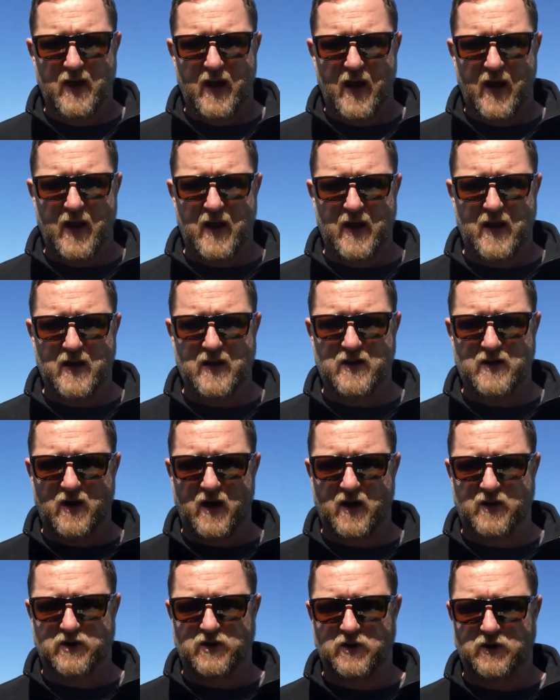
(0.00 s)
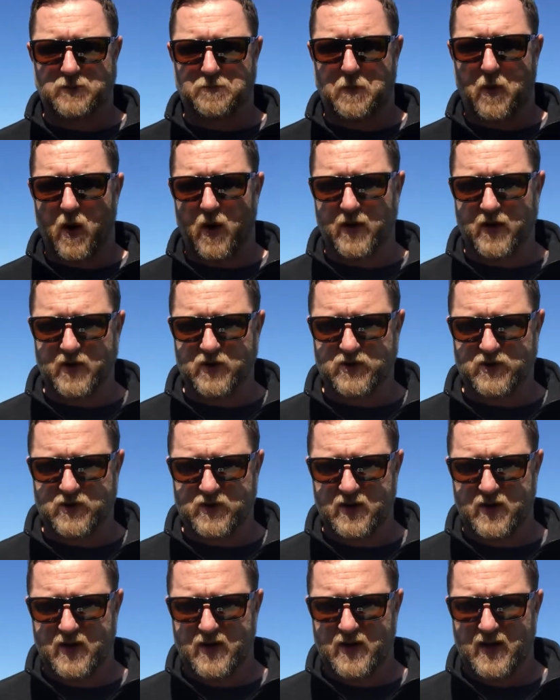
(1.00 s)
and she's
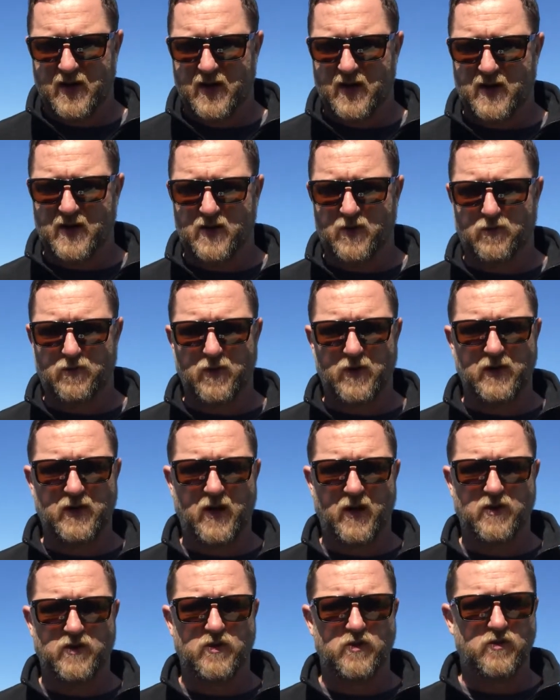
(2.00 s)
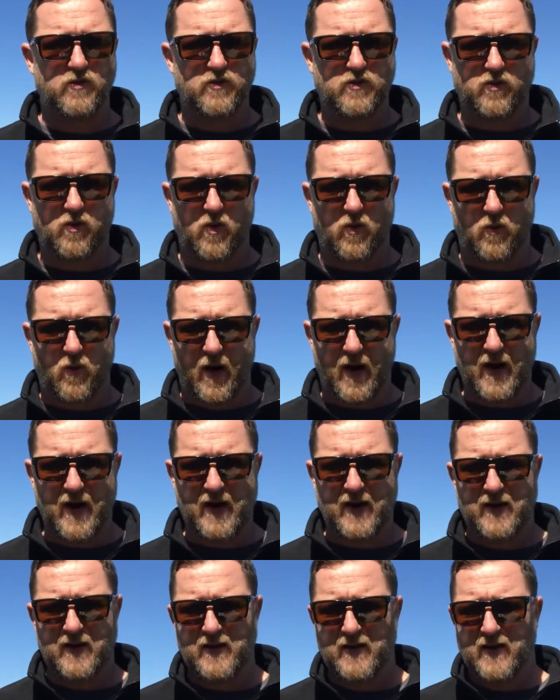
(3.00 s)
punished in a really unusual
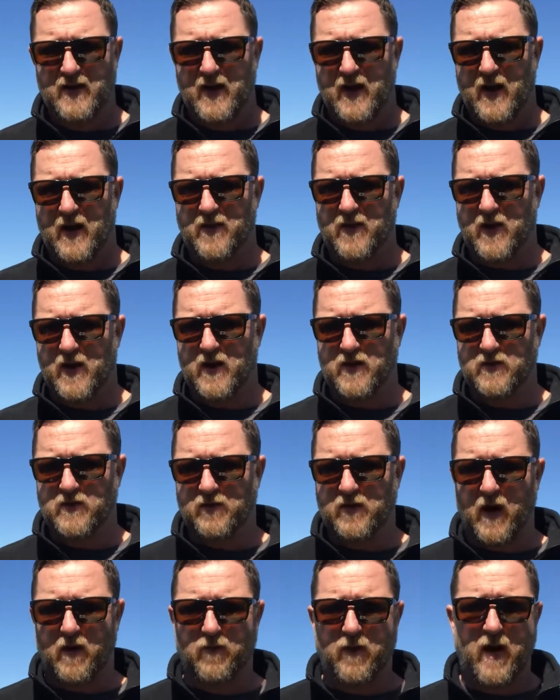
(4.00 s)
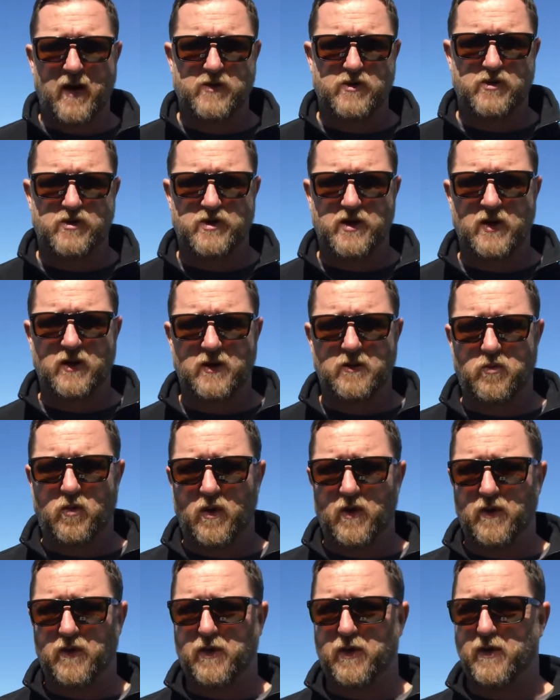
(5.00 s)
way. And then you've got Roger
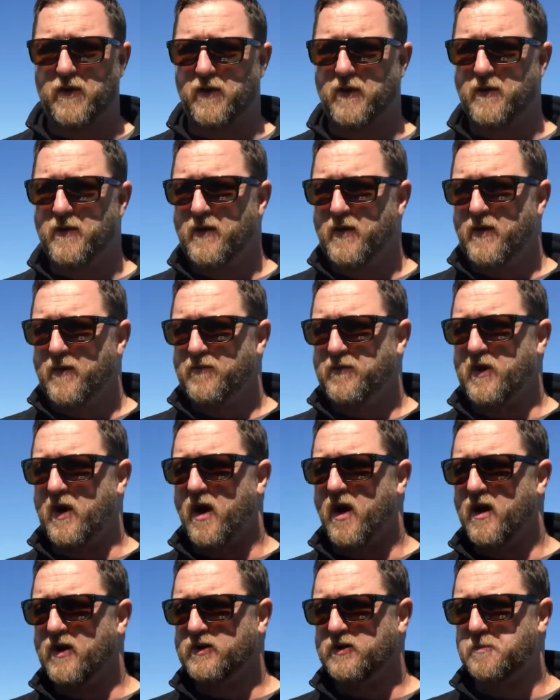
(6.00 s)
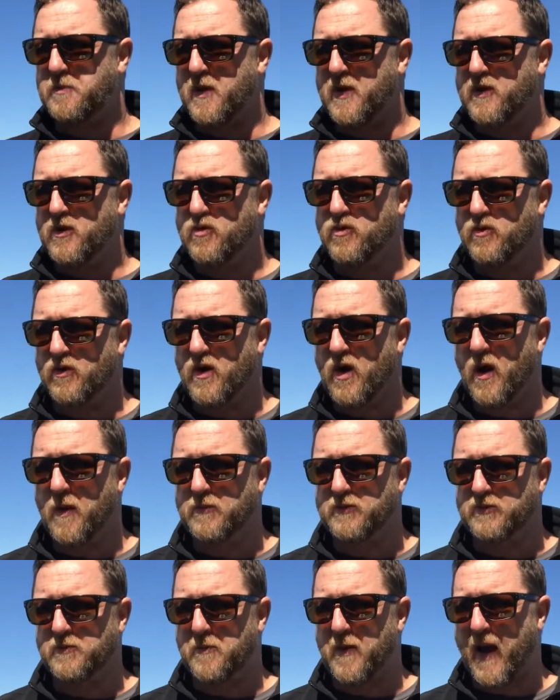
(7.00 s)
Chillingworth, the husband who
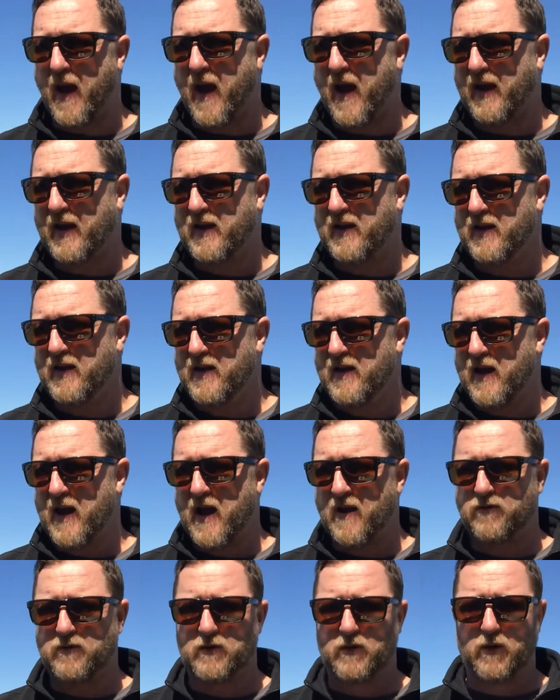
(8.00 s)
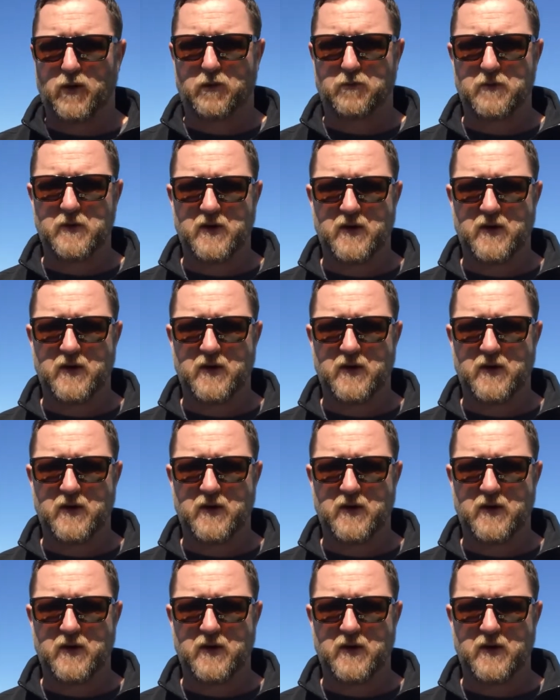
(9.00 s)
comes back after 3